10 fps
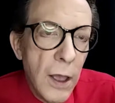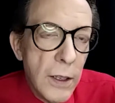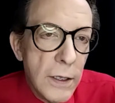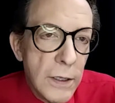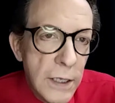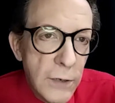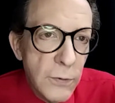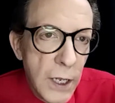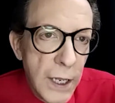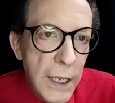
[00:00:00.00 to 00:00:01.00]

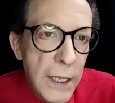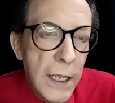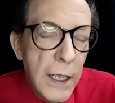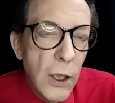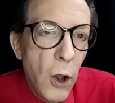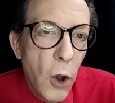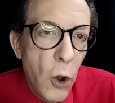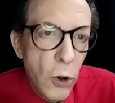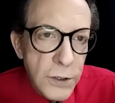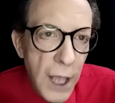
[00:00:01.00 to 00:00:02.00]
literally
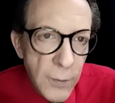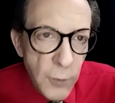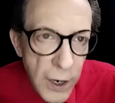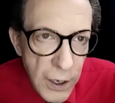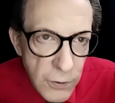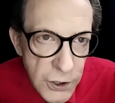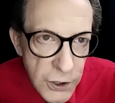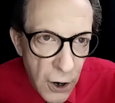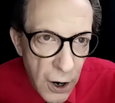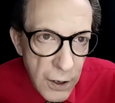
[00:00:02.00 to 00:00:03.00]
old time radio
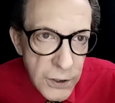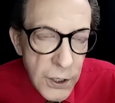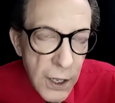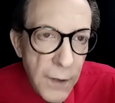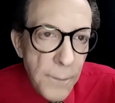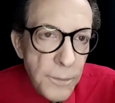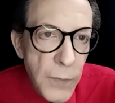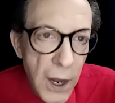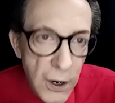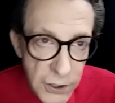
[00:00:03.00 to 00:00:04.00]
stars
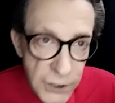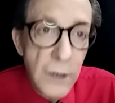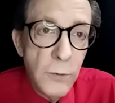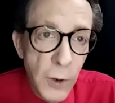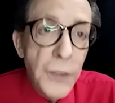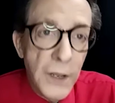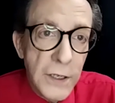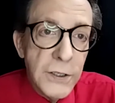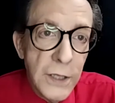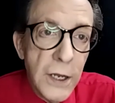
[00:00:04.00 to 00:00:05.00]
that are still with
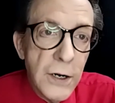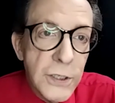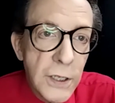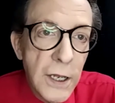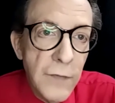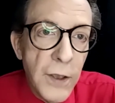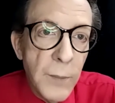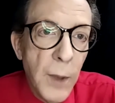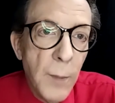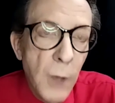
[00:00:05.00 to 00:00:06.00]
us, that are still living,
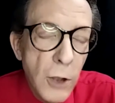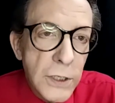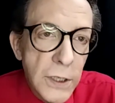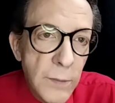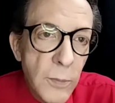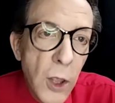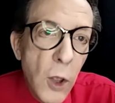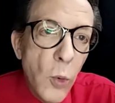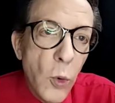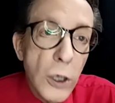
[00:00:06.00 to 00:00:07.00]
but most of them
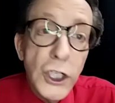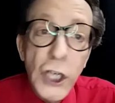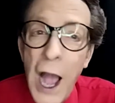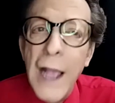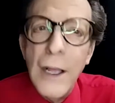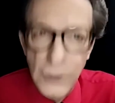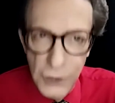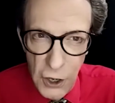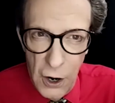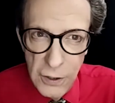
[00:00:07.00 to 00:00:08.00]
were child
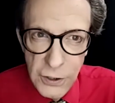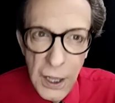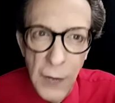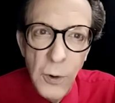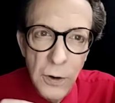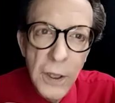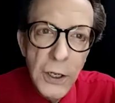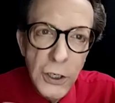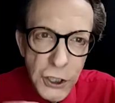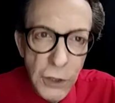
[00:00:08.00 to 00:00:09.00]
stars. They were
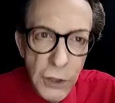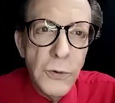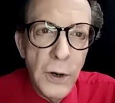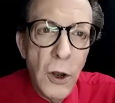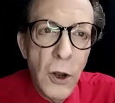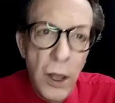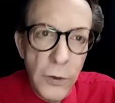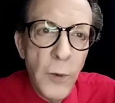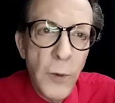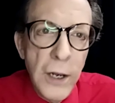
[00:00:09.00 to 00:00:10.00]
children on
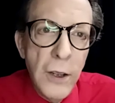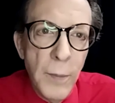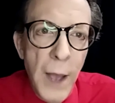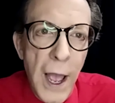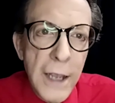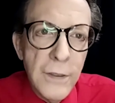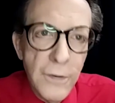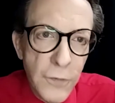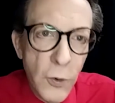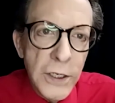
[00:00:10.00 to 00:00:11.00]
the radio back in the
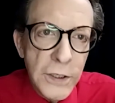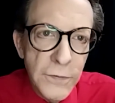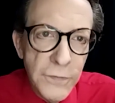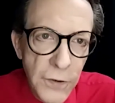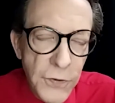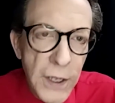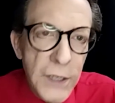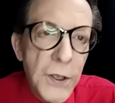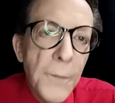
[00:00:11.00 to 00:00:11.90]
40s and 50s,